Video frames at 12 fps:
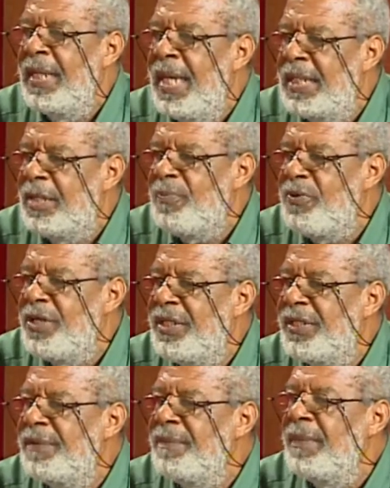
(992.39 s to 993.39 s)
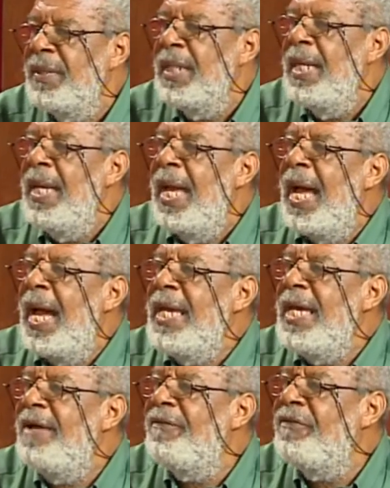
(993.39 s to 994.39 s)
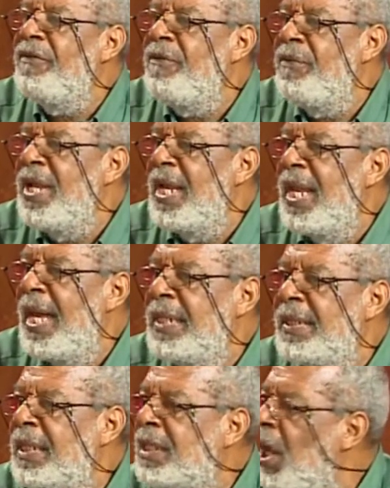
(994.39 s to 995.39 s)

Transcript: As a priest, I have realized that